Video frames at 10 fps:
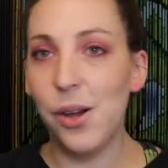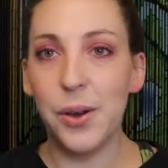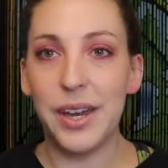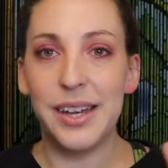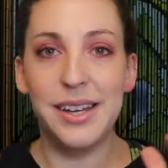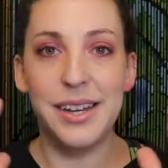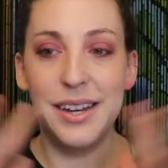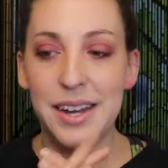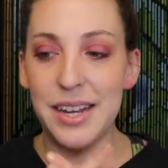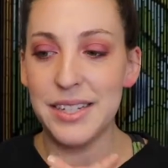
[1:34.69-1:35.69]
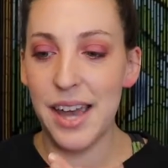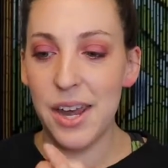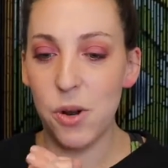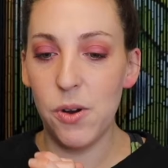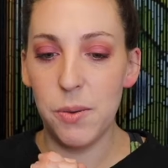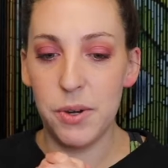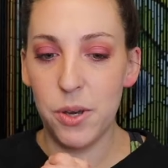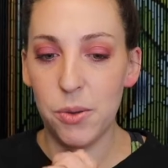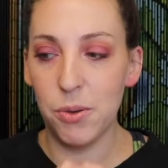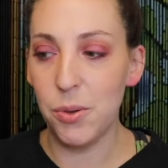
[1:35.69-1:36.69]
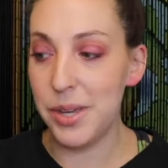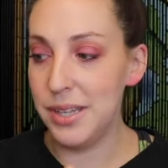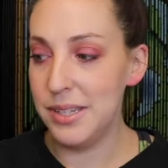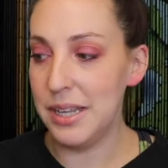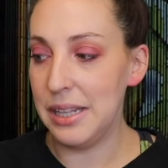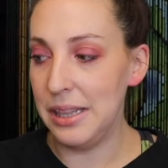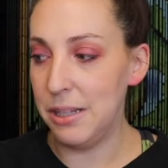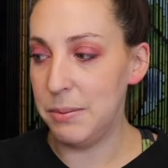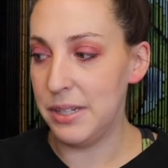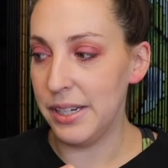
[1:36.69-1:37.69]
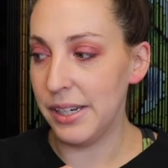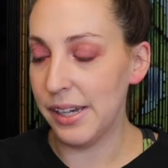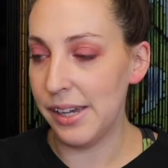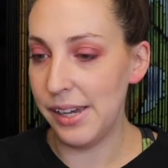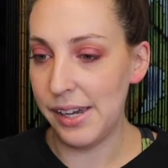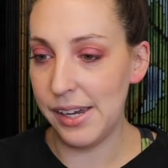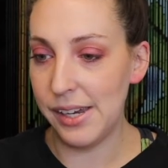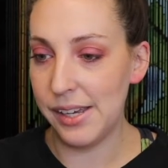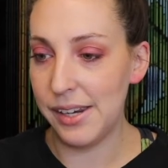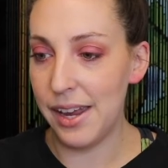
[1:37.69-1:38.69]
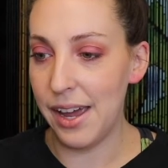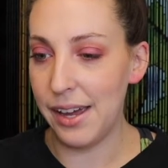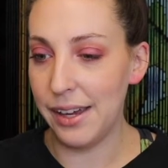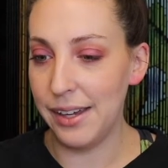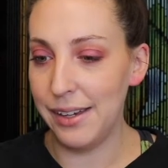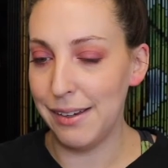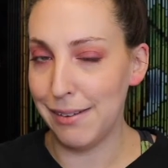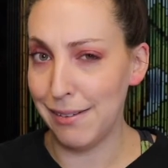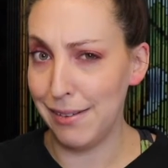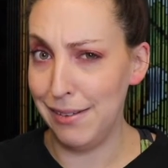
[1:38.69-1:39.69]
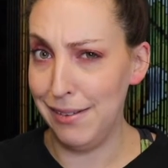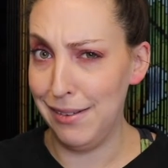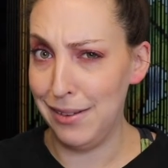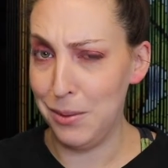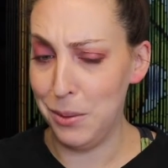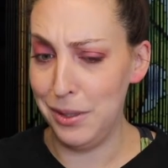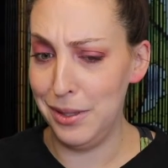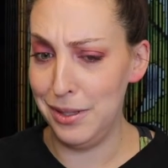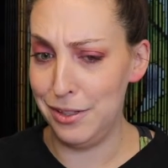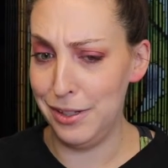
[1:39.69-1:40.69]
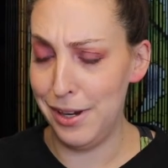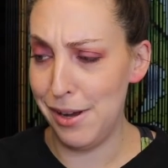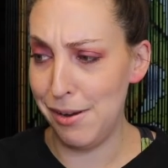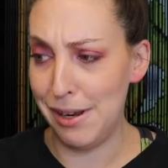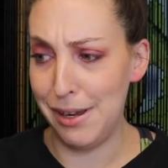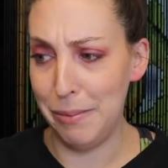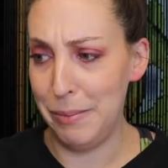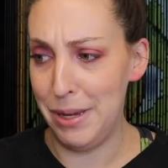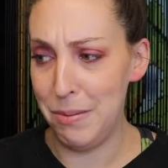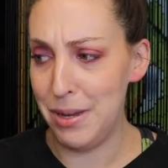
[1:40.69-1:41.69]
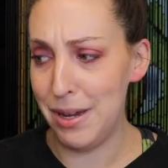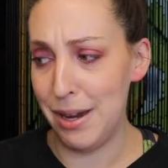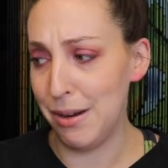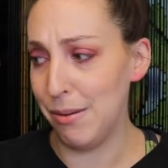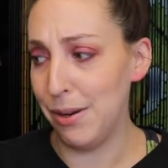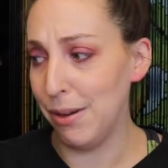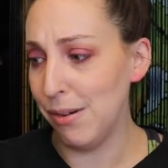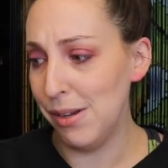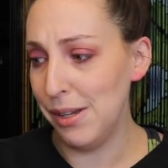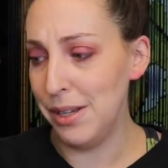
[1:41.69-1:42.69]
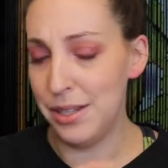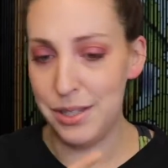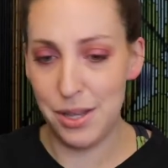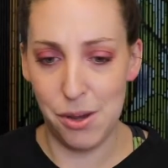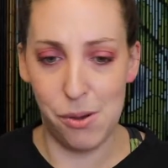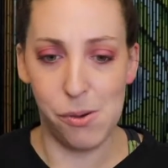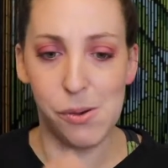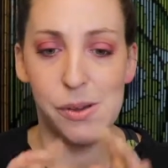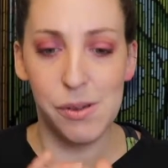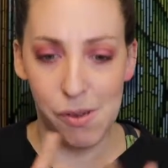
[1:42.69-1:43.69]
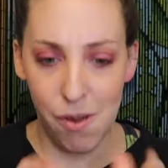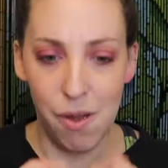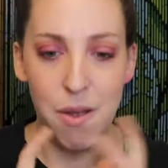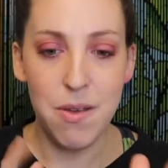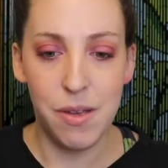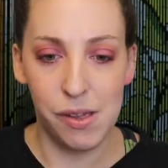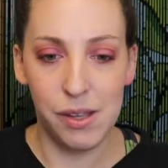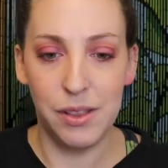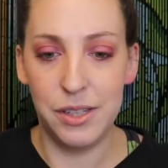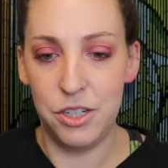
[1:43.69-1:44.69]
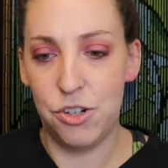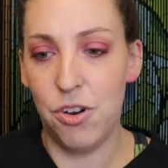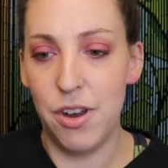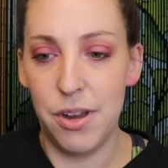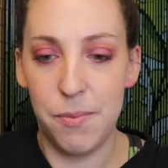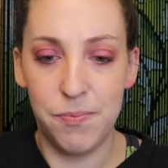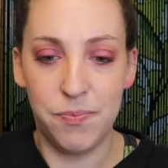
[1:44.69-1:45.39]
Okay, next category I'm gonna go through is lipstick. And I kind of sorted this shit out. Maybe? I don't know. So, let's try.